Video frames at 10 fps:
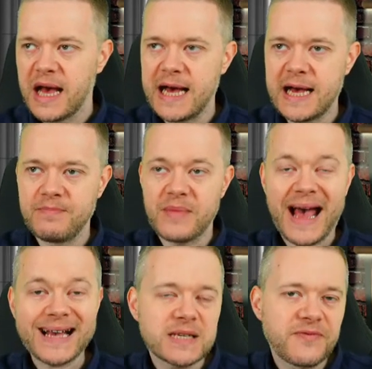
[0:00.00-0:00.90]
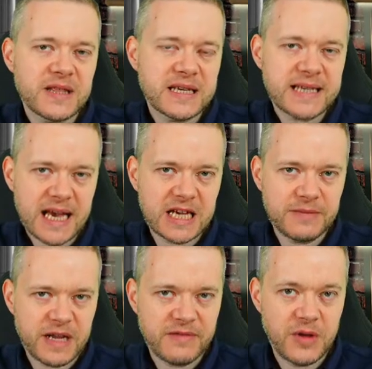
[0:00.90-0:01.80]
Um, as for the second
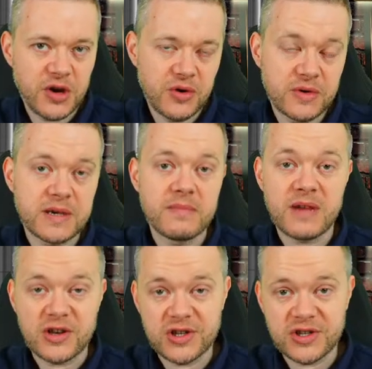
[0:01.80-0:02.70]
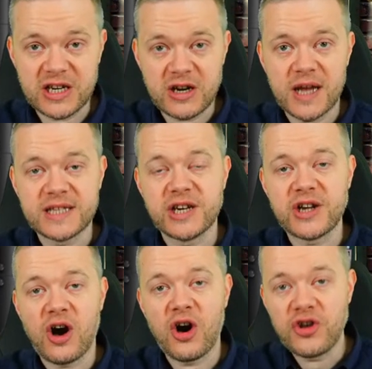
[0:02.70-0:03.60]
bit of news, Manchester United
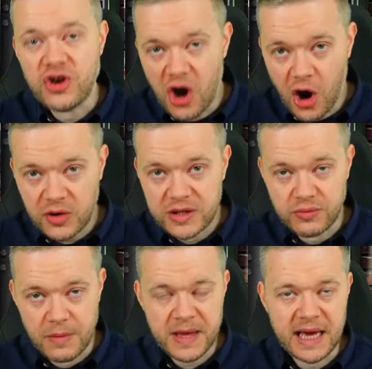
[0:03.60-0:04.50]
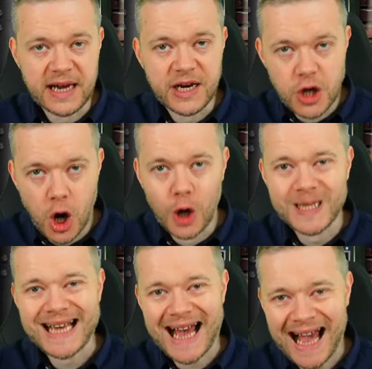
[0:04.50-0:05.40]
are not, repeat,
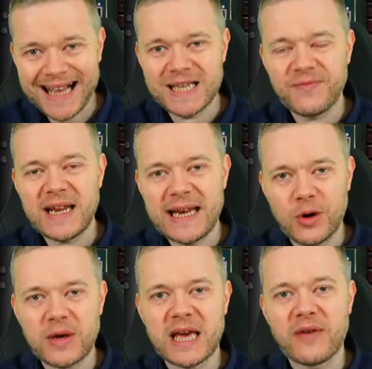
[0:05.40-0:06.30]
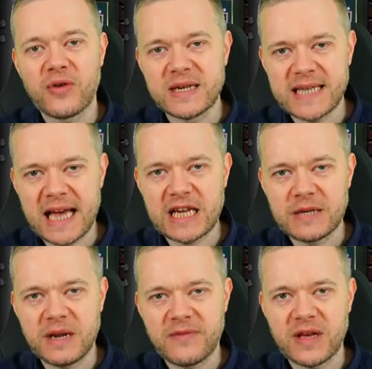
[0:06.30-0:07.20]
not actively looking for a second
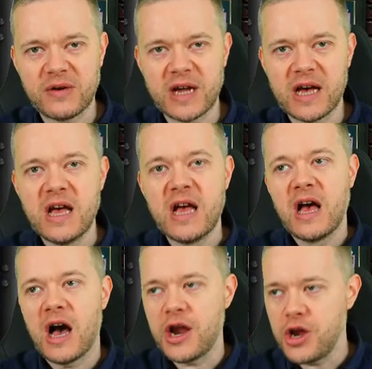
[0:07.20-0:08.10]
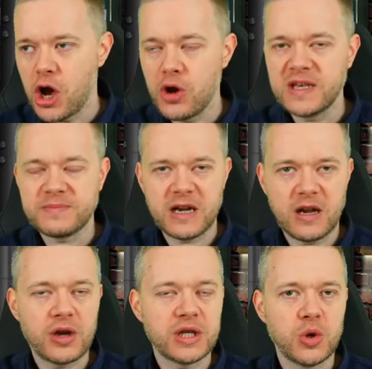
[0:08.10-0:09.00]
midfielder. I know there's been a
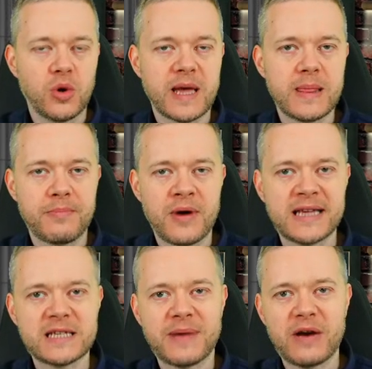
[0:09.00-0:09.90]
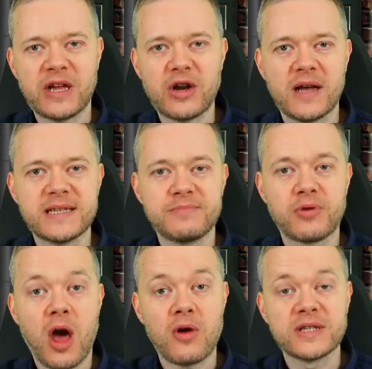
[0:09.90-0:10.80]
lot of talk in the press about United
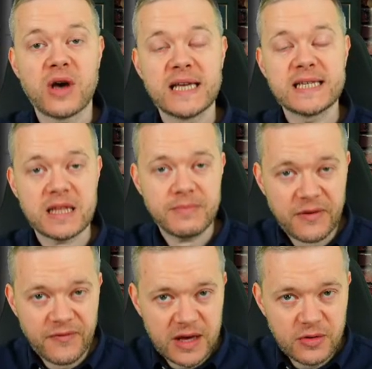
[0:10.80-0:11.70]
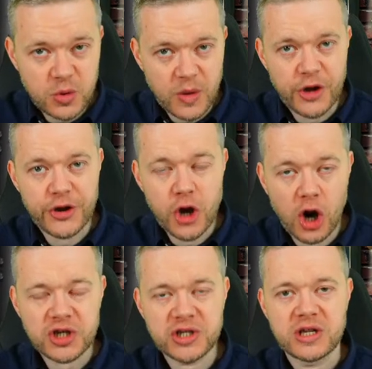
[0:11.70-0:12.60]
prioritising the midfield. We are
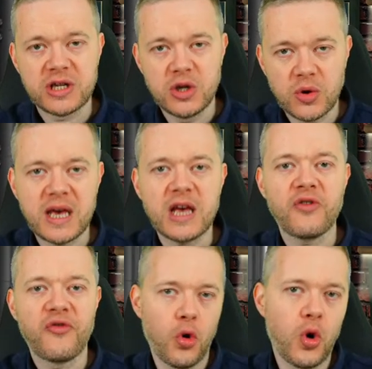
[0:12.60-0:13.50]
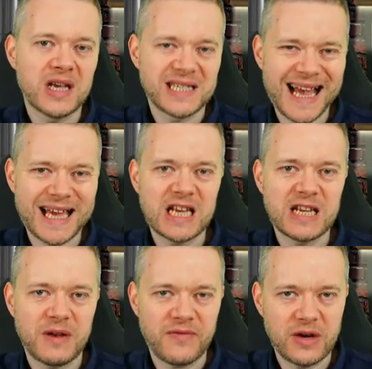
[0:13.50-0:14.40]
not looking for a second
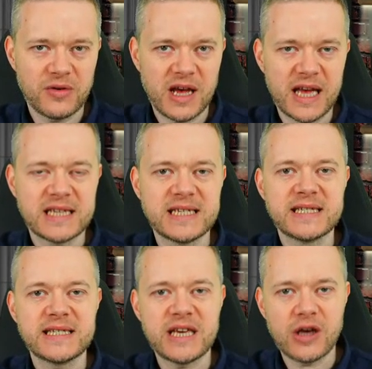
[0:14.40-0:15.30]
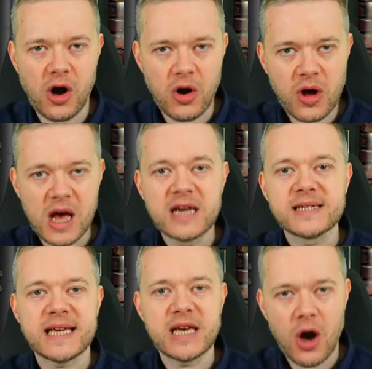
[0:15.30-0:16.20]
midfielder. It is De Jong,
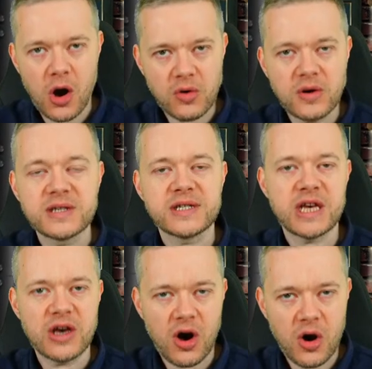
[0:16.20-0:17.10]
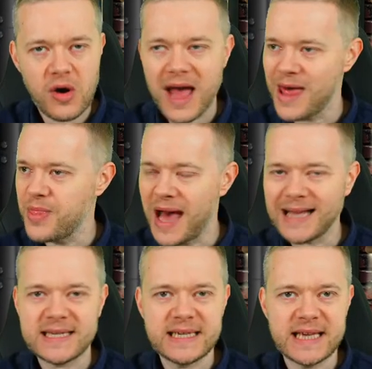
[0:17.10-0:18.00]
De Jong, De Jong, and
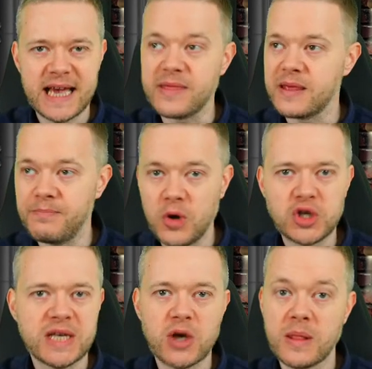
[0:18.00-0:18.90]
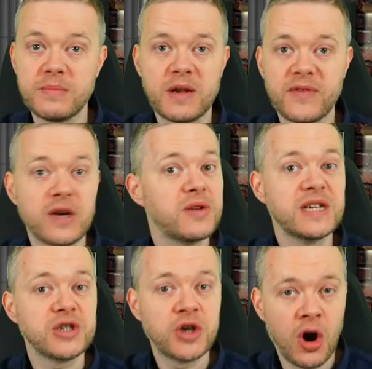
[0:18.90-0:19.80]
that is it. The budget on the midfield
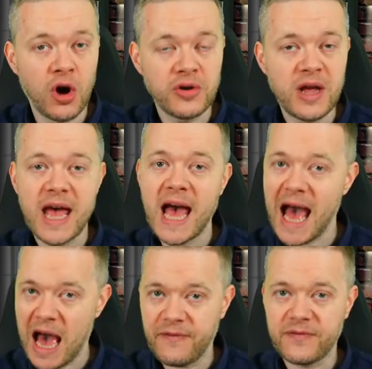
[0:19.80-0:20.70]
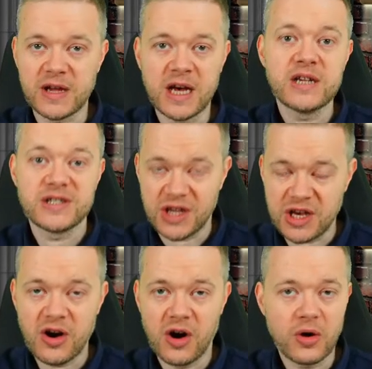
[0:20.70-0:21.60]
is gone after De
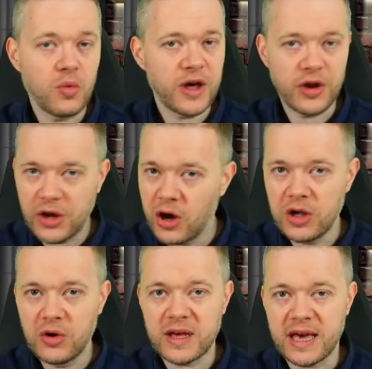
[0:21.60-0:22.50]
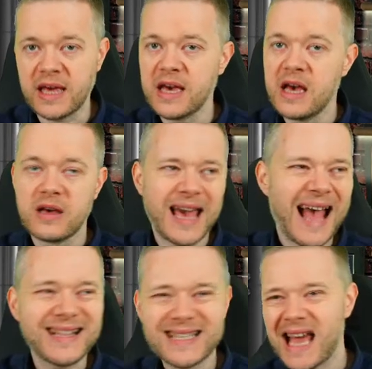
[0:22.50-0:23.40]
Jong. We are not looking.
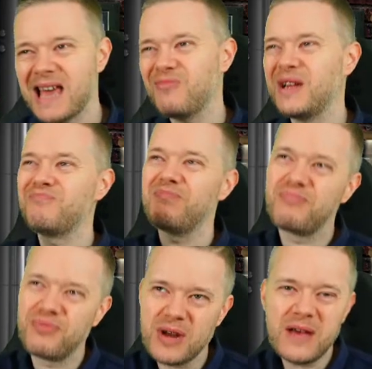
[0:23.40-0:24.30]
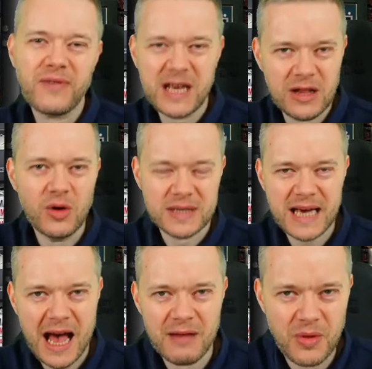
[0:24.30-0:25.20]
Kante, we briefly looked
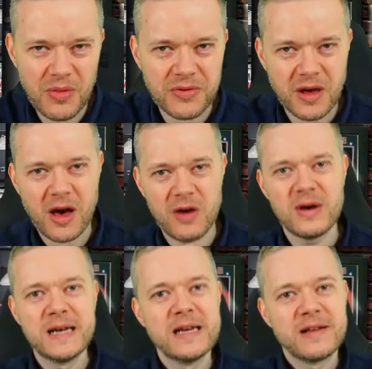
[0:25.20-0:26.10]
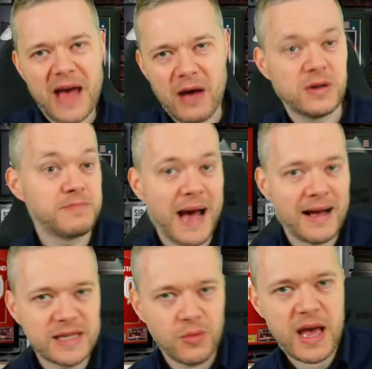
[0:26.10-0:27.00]
at a month ago. That was
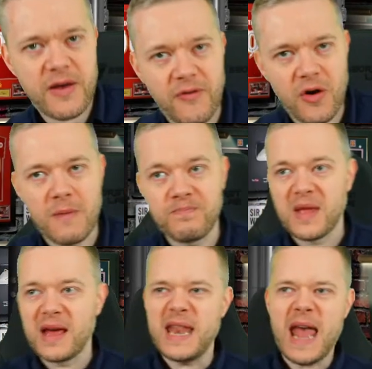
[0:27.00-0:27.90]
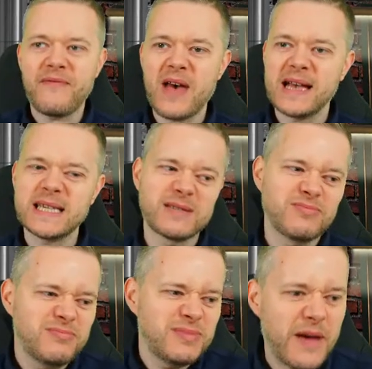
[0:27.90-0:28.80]
backed away from. Neves,
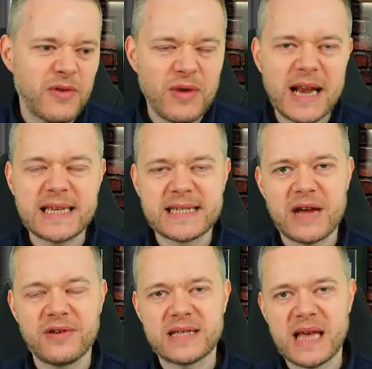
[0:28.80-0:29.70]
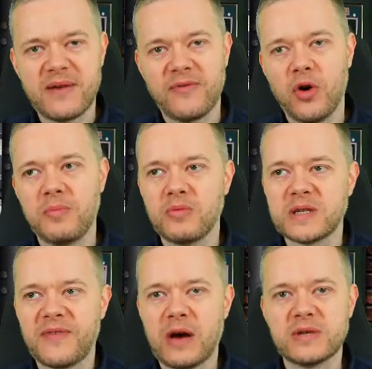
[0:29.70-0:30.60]
never really seriously in for, but was
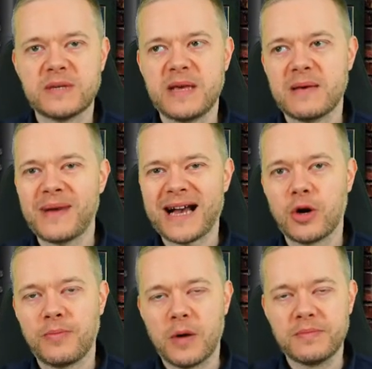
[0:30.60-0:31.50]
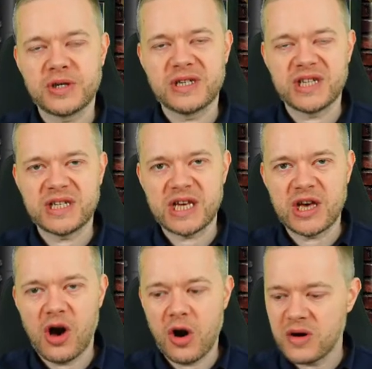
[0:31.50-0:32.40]
felt to be the backup option to De
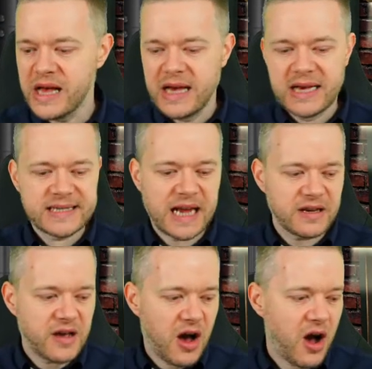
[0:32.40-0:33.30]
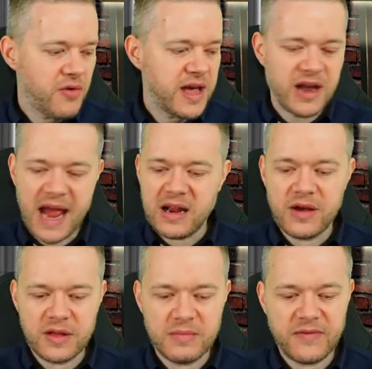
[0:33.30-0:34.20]
Jong. Sangaré and any
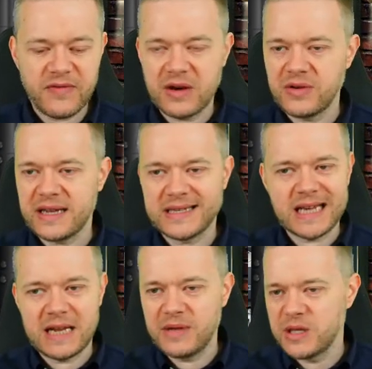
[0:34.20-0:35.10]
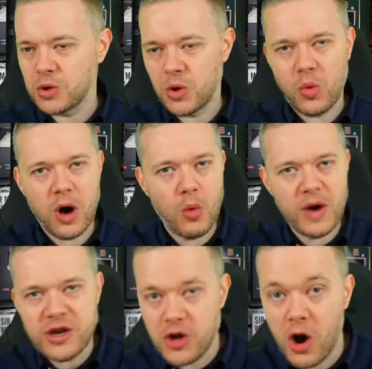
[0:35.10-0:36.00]
other midfielder, Tielemans or what, we're
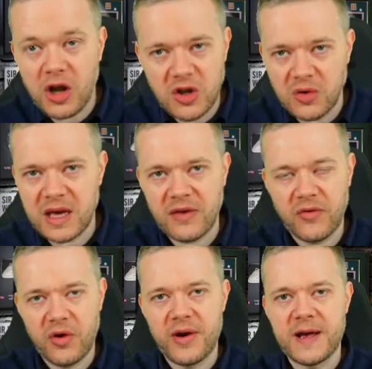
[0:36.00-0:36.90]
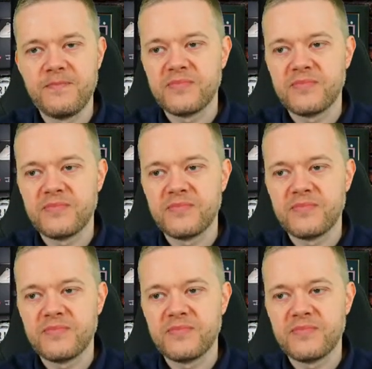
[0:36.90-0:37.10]
not looking for it.